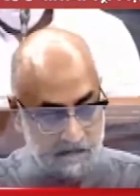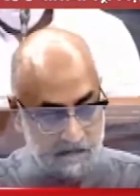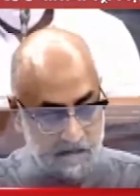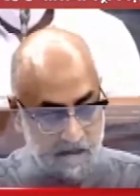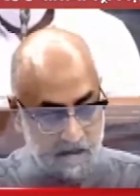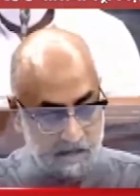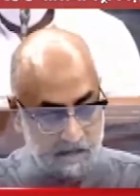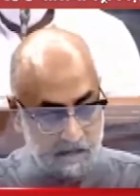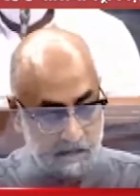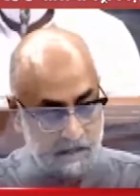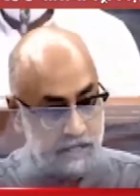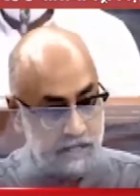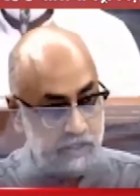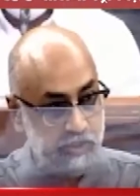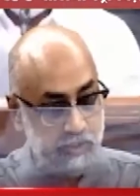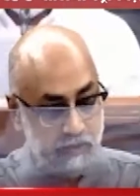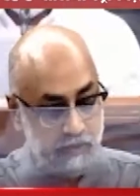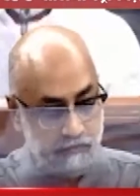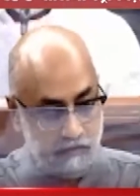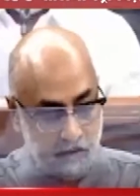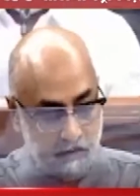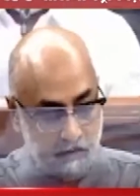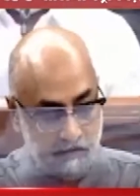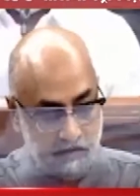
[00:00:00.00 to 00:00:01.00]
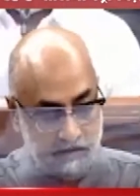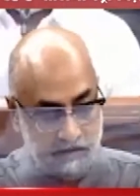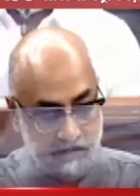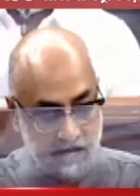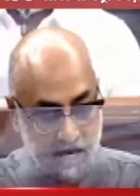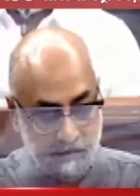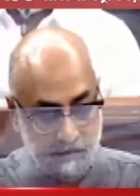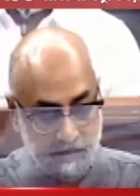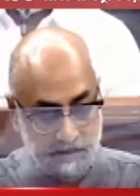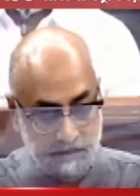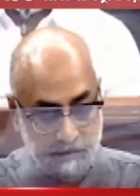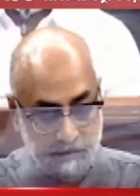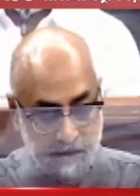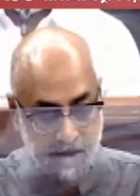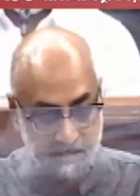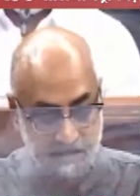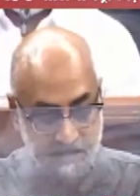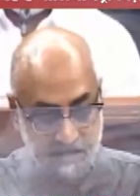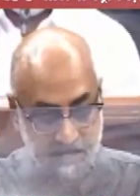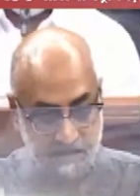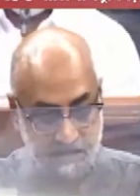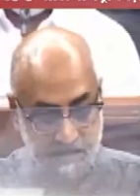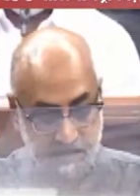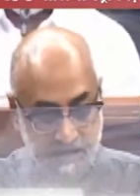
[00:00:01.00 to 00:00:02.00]
and calculation of overtime is
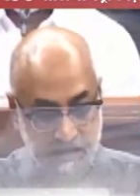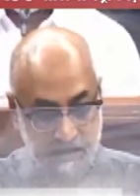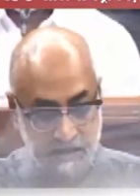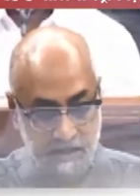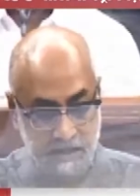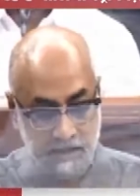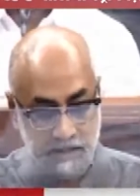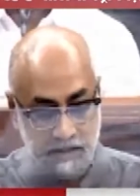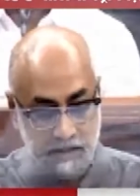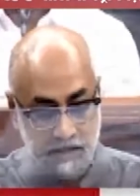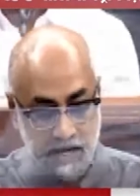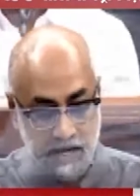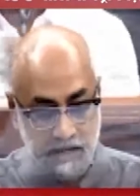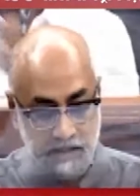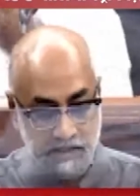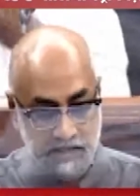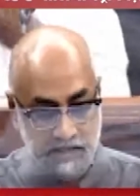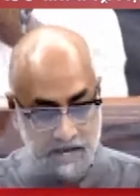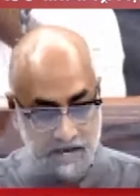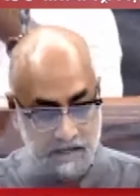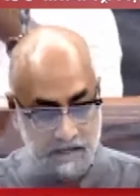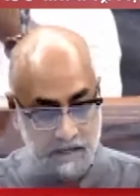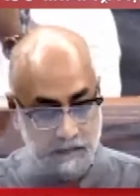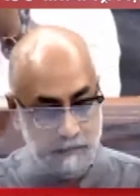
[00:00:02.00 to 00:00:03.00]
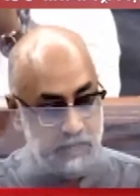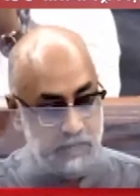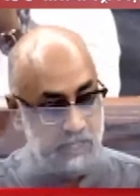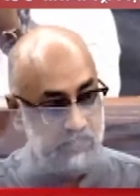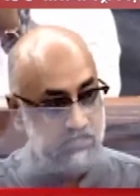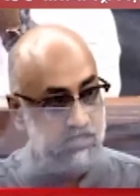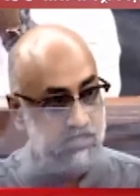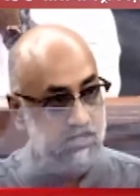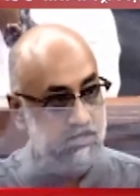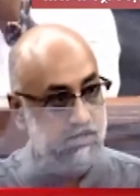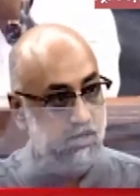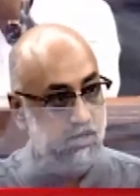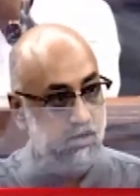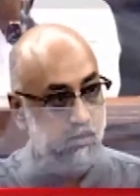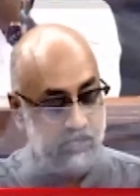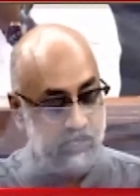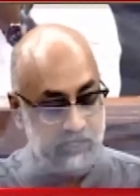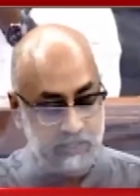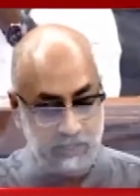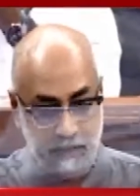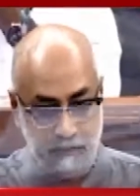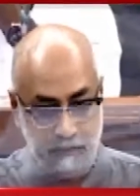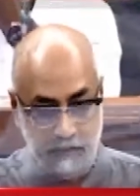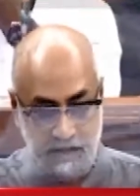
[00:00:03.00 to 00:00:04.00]
mandated on a daily basis or
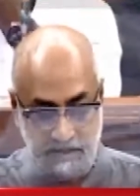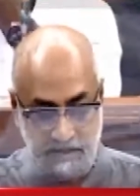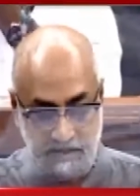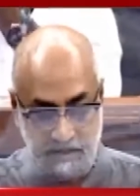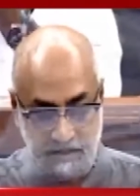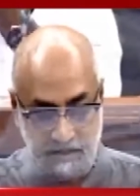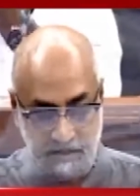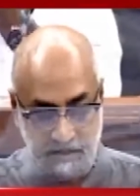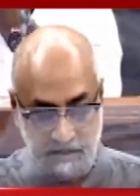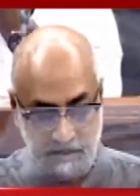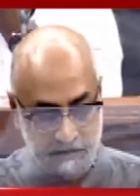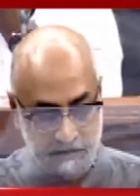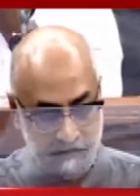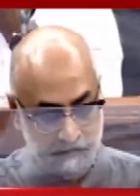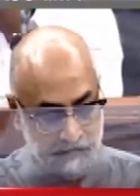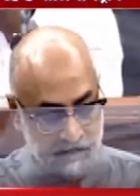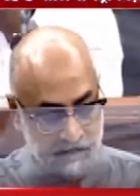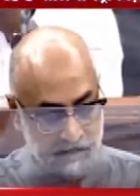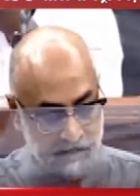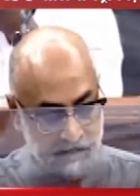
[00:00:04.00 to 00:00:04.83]
weekly basis.